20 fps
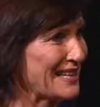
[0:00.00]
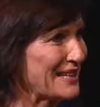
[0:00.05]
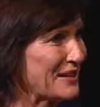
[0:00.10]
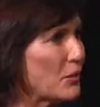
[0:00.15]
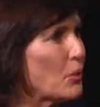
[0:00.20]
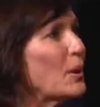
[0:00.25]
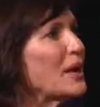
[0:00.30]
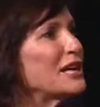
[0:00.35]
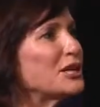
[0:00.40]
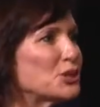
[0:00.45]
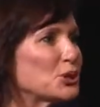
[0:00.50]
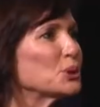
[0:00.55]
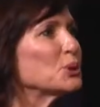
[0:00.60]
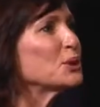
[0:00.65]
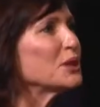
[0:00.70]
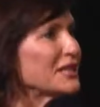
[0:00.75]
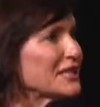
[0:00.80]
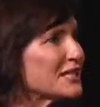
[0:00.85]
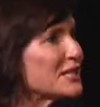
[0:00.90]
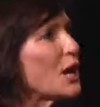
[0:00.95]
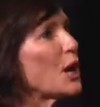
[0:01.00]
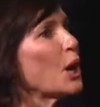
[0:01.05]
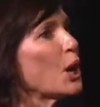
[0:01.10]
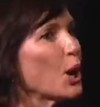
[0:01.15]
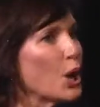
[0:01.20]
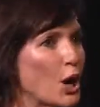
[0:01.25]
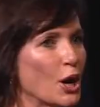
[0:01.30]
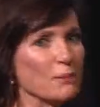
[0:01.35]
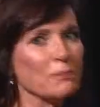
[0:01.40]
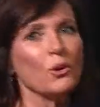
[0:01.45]
We do this a
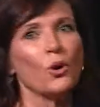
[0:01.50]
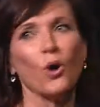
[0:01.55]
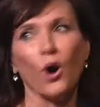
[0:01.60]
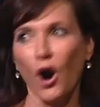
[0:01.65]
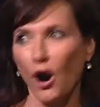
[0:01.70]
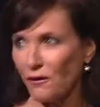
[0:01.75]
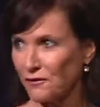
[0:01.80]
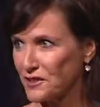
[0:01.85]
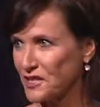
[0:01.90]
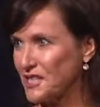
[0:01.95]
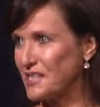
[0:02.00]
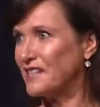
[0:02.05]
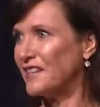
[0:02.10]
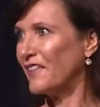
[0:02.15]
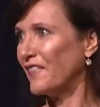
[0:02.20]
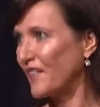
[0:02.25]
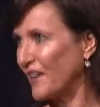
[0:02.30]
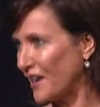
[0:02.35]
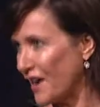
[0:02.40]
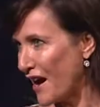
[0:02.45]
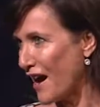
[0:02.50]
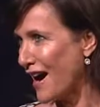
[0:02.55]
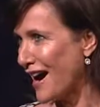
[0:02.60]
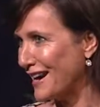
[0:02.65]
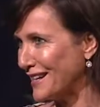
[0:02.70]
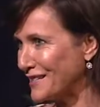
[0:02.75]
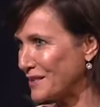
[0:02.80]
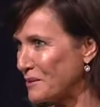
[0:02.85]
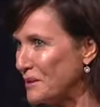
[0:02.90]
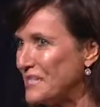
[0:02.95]
lot more often than the
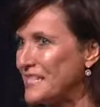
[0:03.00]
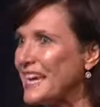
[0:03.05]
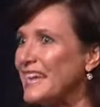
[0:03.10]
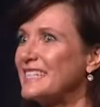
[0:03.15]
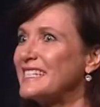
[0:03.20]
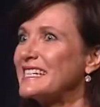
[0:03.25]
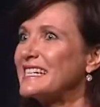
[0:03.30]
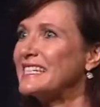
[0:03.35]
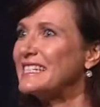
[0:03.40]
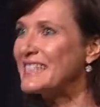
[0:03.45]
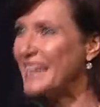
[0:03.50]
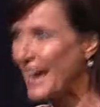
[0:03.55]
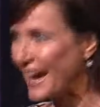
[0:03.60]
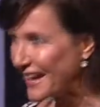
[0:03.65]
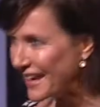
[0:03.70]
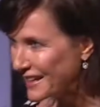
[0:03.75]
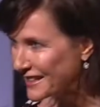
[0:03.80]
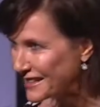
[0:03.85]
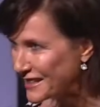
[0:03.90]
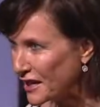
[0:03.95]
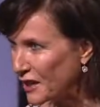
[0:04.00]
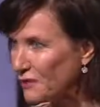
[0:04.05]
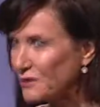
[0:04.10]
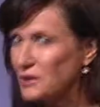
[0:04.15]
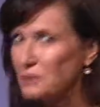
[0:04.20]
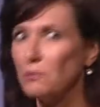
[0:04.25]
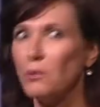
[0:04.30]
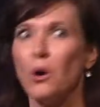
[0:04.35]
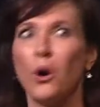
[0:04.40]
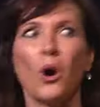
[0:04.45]
guys. We tend to doubt ourselves
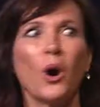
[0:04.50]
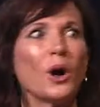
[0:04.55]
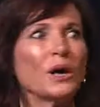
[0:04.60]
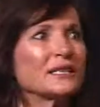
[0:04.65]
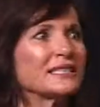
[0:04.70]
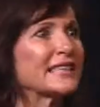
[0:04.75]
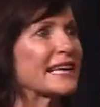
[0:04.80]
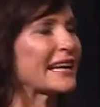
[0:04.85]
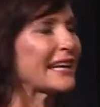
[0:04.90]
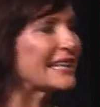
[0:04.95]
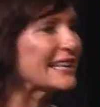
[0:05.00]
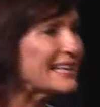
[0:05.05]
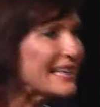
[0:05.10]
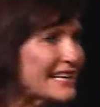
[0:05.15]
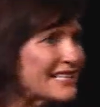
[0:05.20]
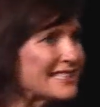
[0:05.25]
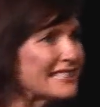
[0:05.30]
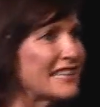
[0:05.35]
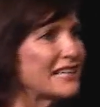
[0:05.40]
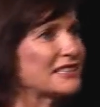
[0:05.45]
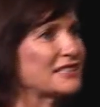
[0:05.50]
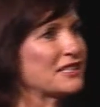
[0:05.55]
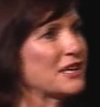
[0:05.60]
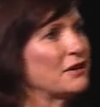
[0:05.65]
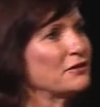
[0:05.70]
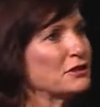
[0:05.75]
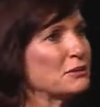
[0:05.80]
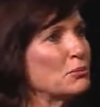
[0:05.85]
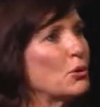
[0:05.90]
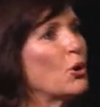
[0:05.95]
more, second guess
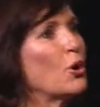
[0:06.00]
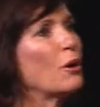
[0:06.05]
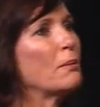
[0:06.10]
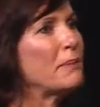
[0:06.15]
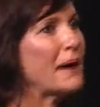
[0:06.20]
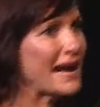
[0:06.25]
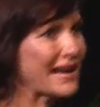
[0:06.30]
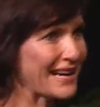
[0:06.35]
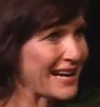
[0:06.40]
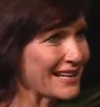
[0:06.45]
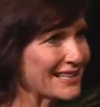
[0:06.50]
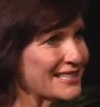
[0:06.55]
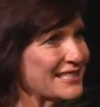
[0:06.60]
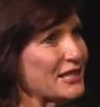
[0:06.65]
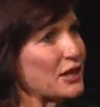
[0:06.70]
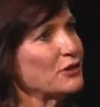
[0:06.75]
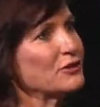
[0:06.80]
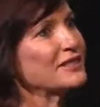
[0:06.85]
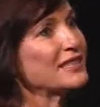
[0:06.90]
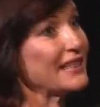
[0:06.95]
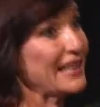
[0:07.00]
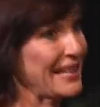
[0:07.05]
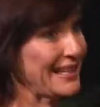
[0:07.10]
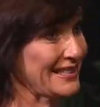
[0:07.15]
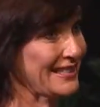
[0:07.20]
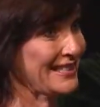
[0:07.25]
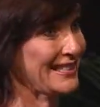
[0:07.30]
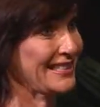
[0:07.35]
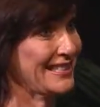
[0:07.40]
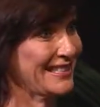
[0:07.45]
ourselves more, back ourselves
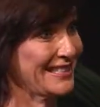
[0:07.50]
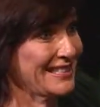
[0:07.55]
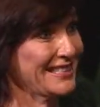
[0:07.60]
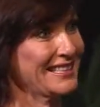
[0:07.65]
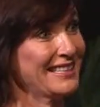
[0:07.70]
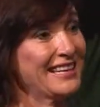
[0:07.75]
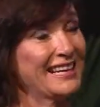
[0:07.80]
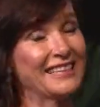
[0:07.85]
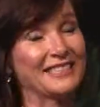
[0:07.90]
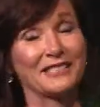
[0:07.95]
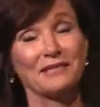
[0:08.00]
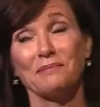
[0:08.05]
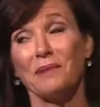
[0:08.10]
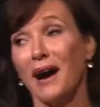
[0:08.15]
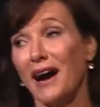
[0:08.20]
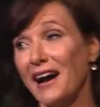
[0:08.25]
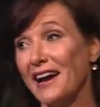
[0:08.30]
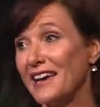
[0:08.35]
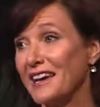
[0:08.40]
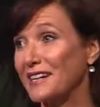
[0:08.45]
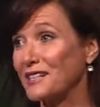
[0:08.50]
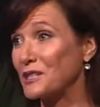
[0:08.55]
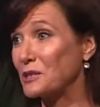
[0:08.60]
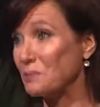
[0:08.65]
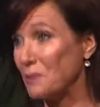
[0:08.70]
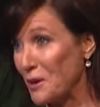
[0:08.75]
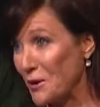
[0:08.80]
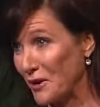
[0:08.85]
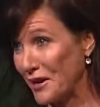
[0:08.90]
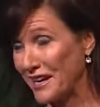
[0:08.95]
less. That's my
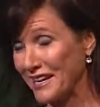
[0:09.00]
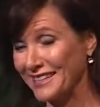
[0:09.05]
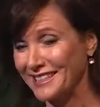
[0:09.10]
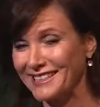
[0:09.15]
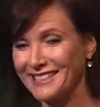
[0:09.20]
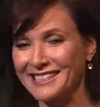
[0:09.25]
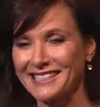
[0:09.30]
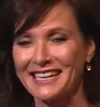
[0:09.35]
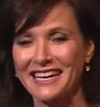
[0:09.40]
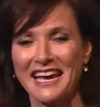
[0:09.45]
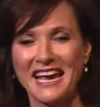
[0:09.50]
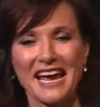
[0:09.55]
experience.